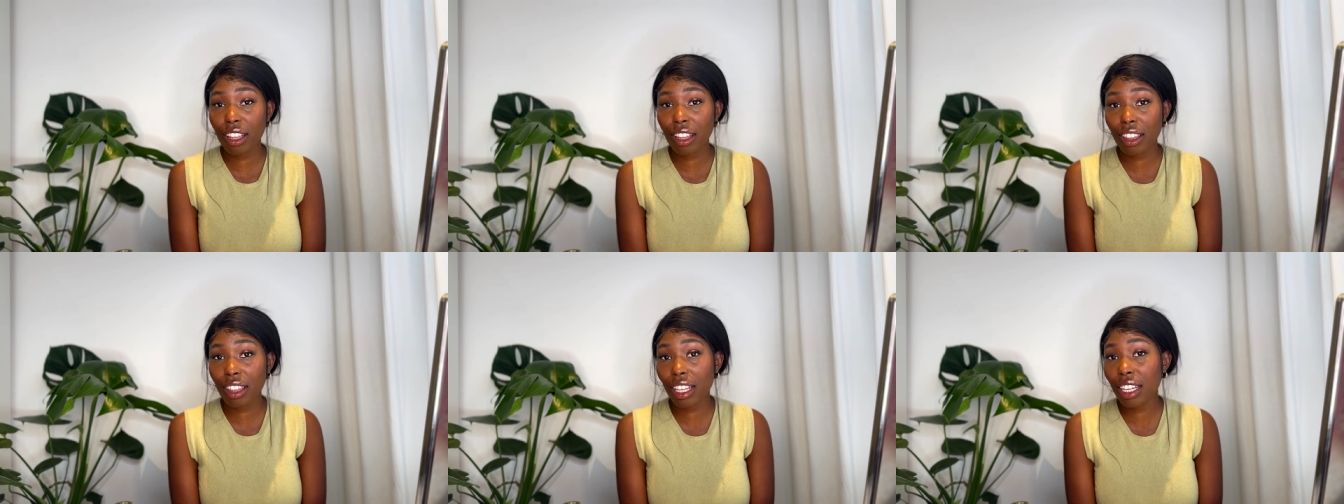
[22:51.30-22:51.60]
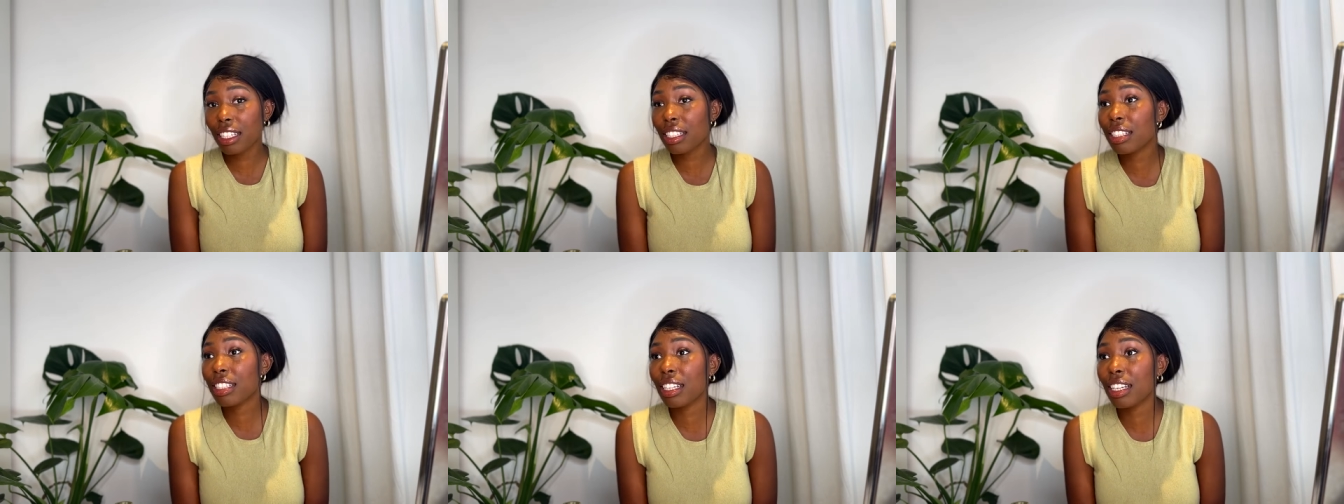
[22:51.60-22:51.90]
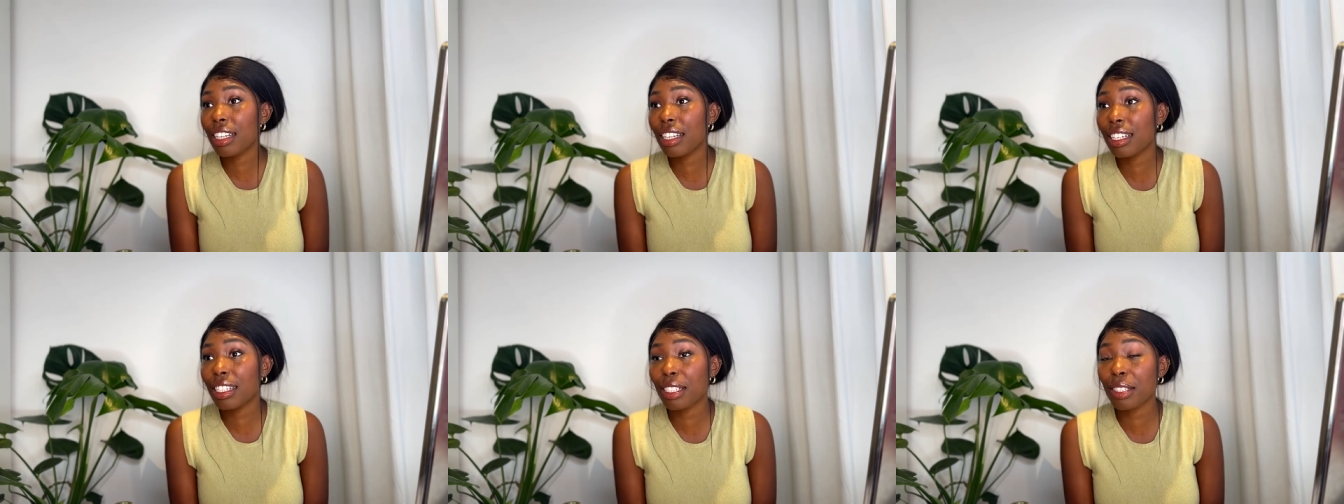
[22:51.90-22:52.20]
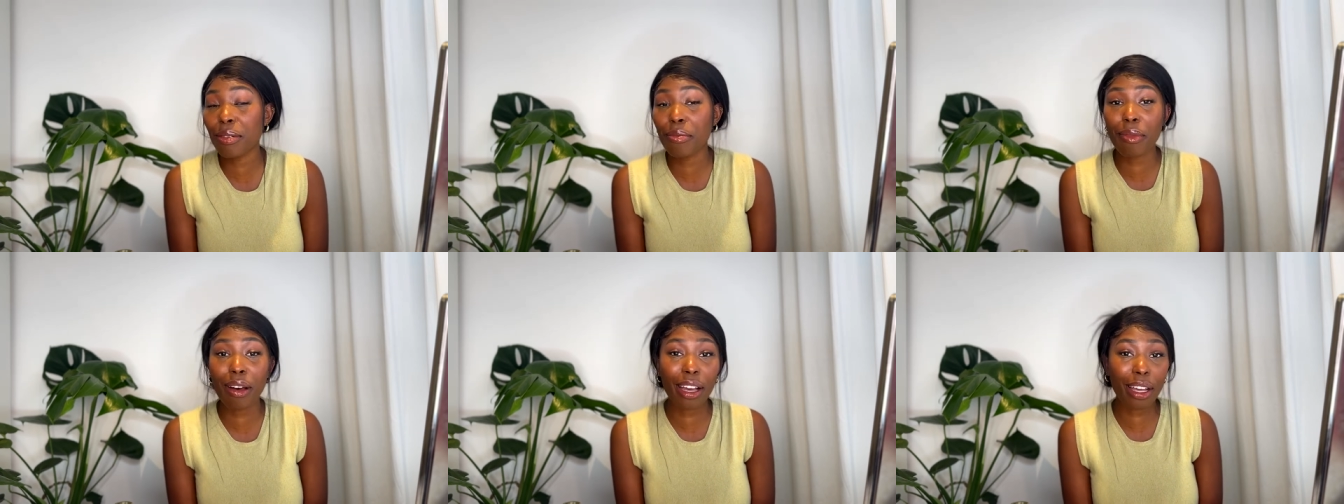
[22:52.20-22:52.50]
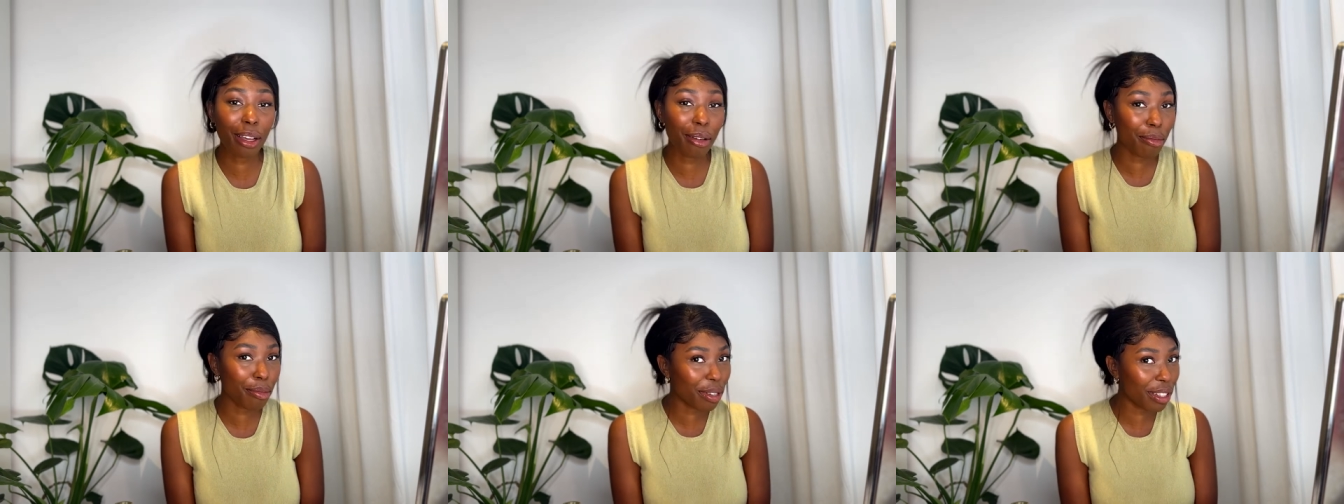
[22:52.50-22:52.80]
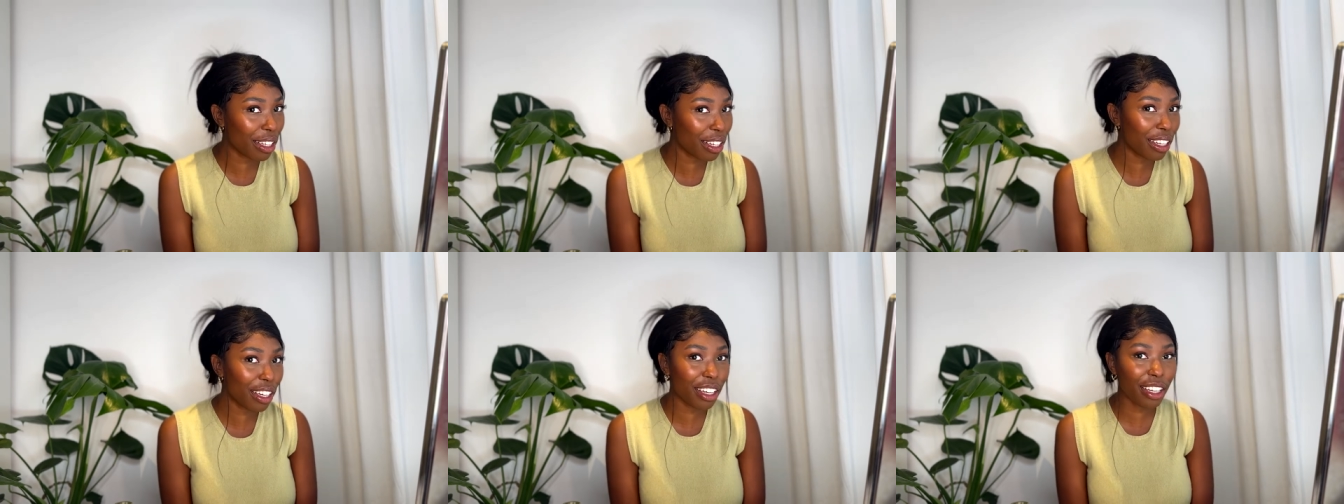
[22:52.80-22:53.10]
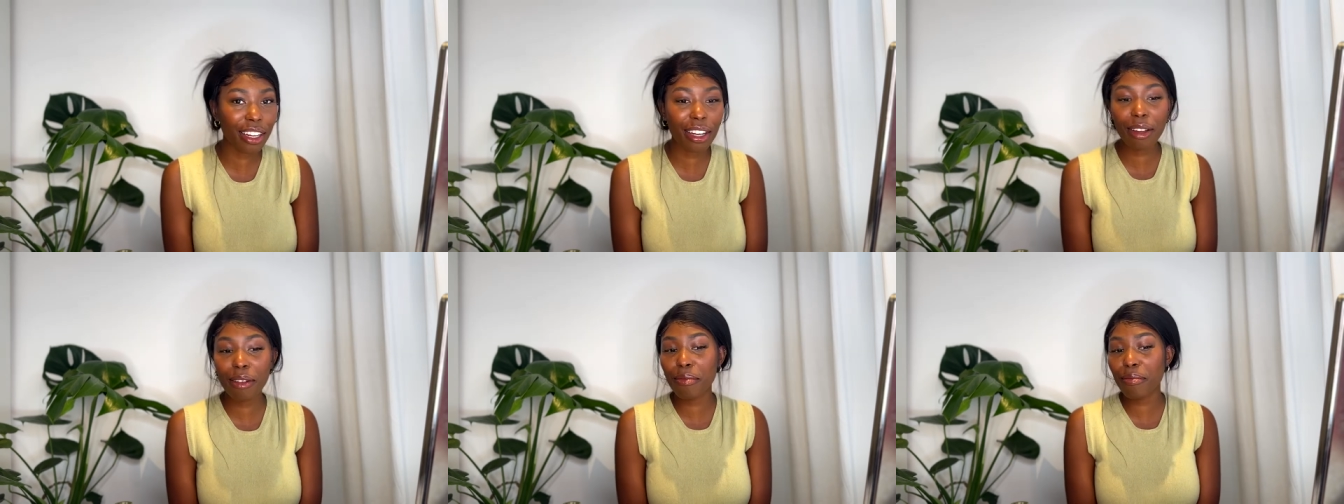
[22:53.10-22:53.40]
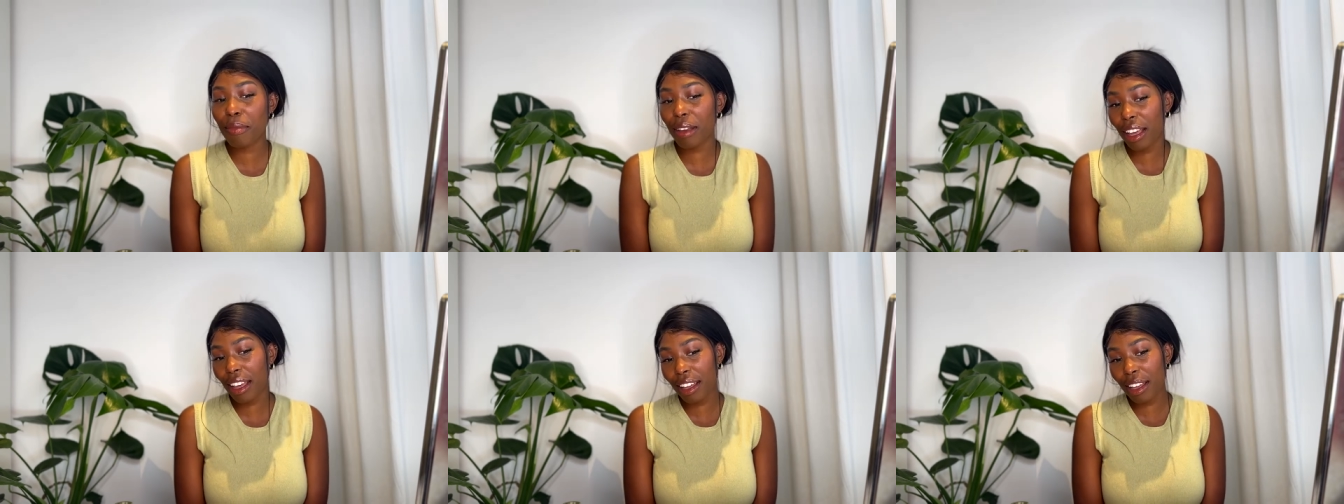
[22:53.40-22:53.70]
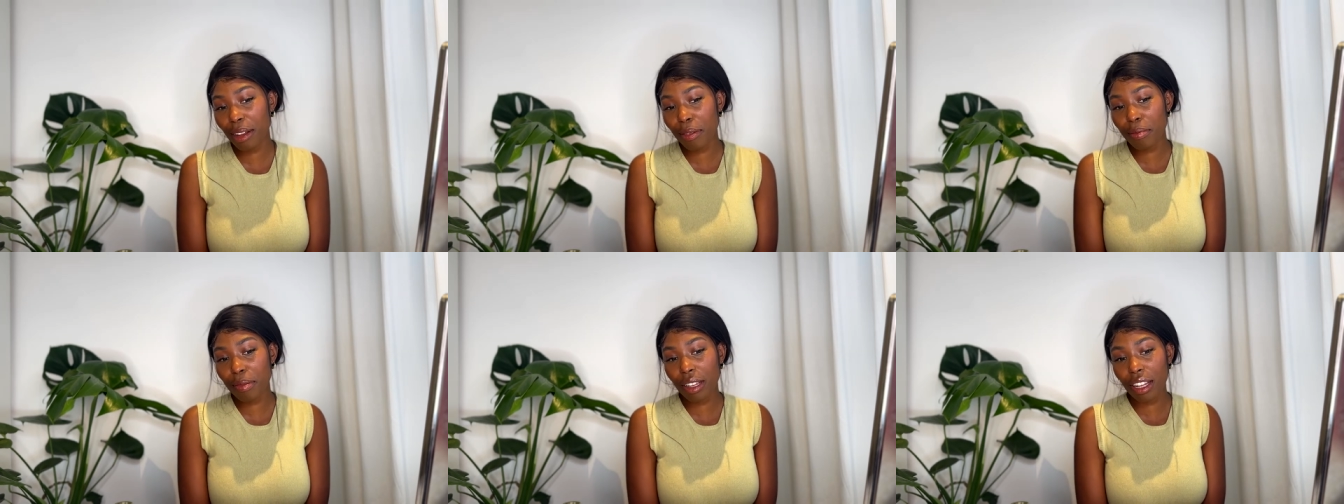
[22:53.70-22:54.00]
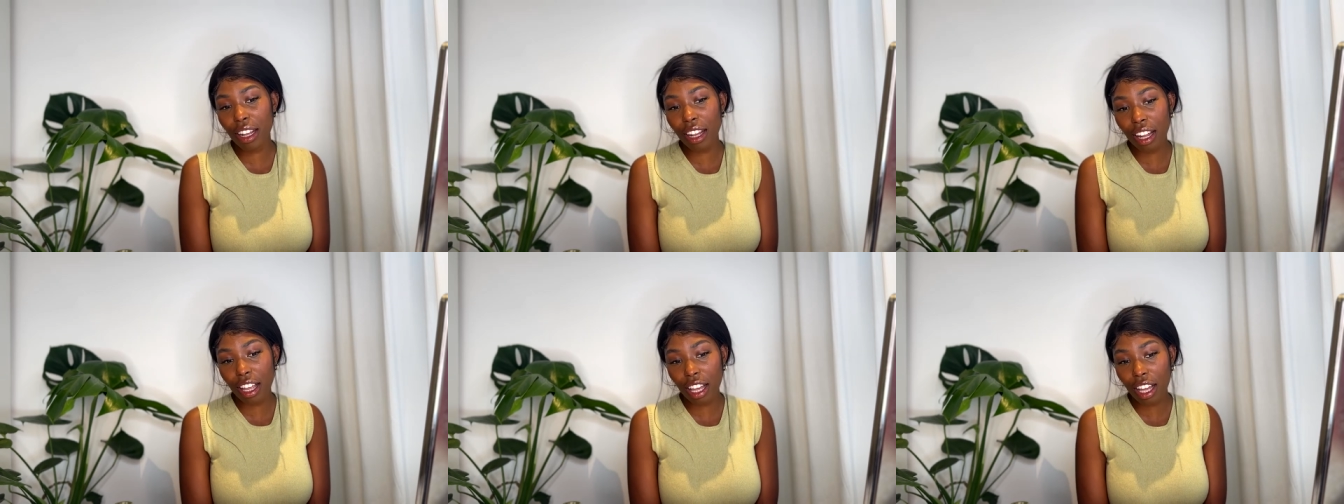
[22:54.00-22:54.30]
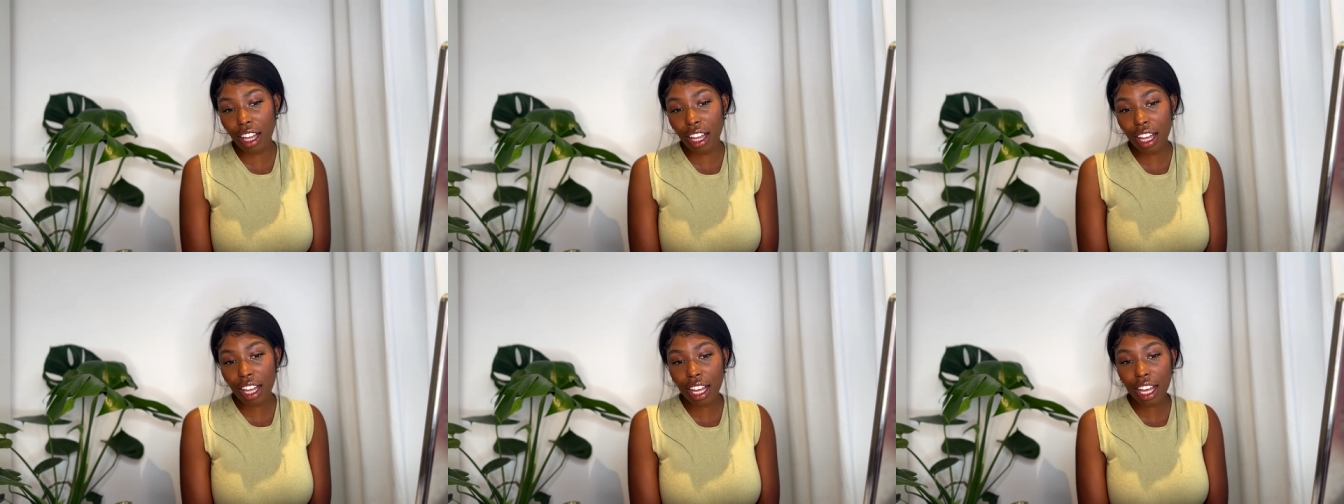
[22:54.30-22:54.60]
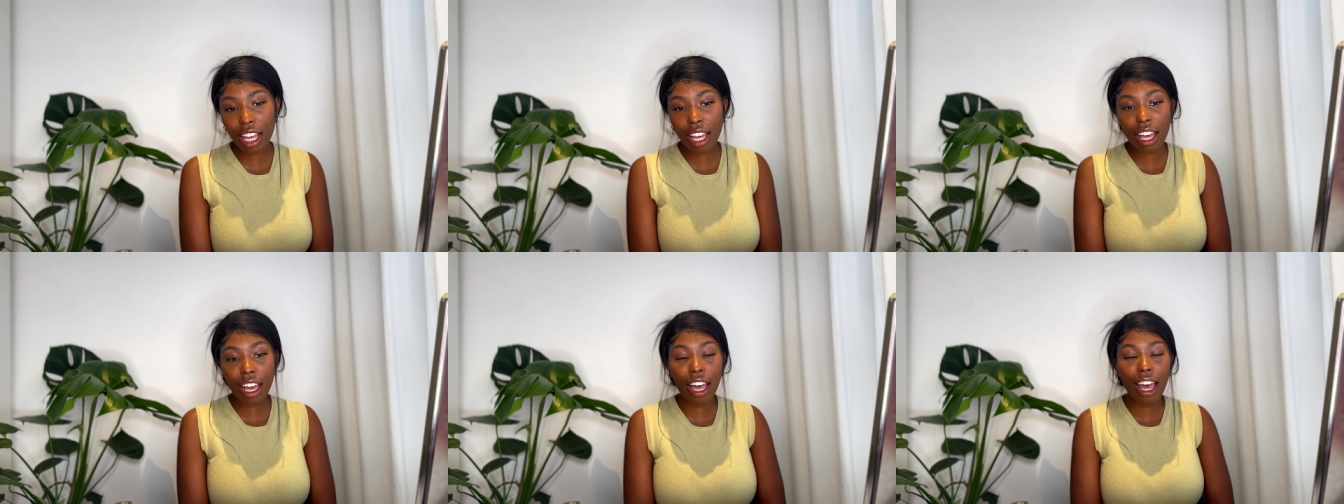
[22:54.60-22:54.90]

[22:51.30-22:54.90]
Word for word: This is my completed makeup look